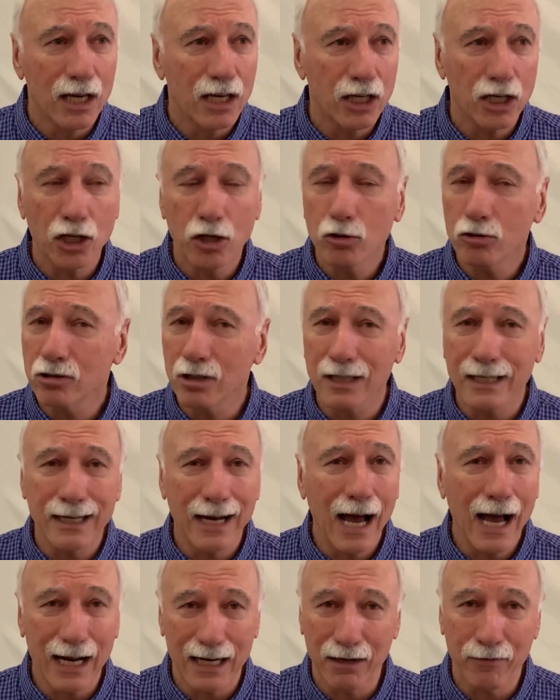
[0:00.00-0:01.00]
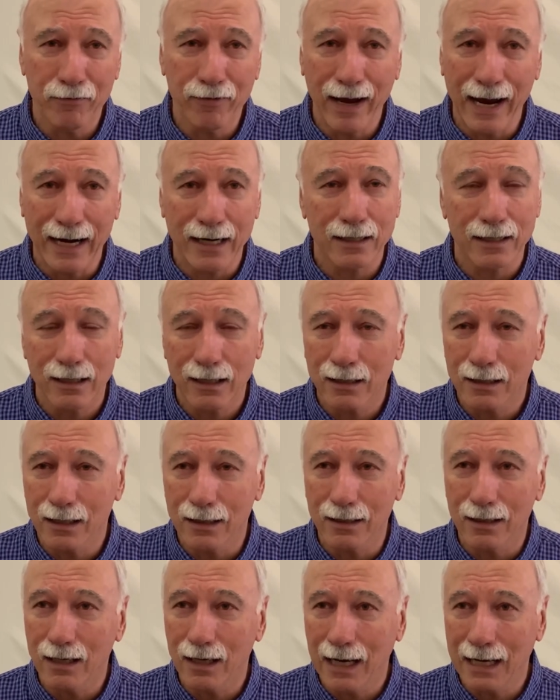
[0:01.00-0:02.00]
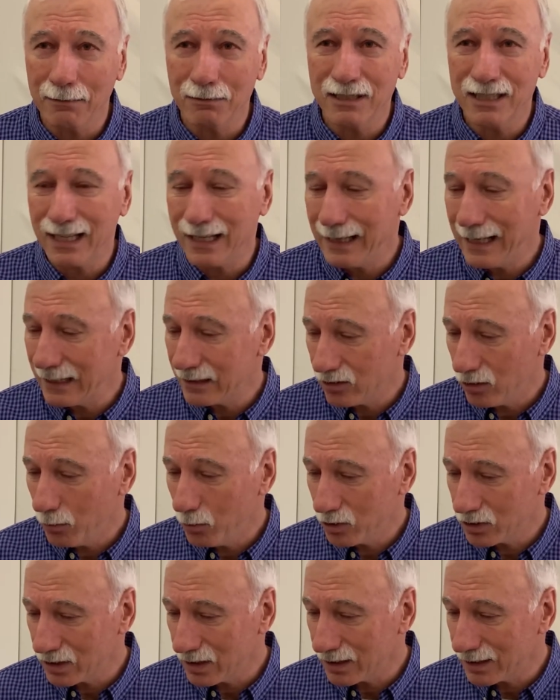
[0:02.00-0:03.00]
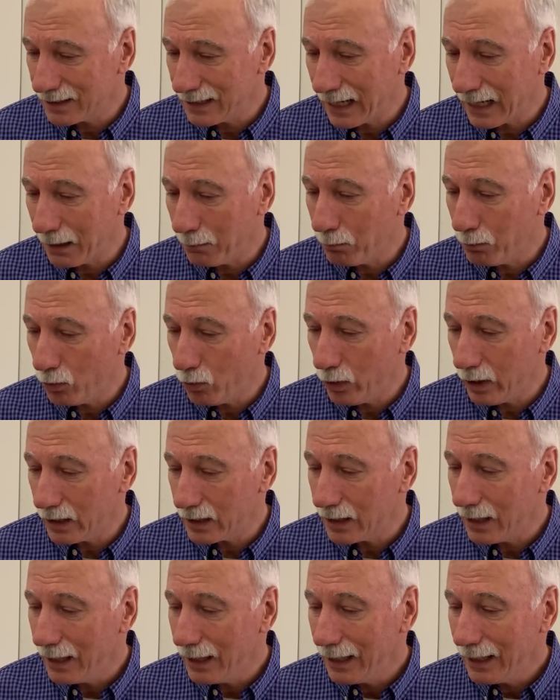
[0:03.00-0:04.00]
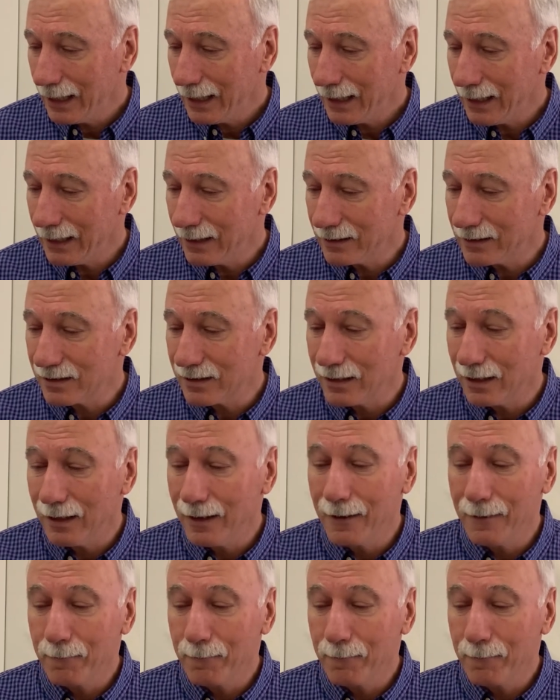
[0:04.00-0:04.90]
Usually not, in fact. And I would say that's almost the second point is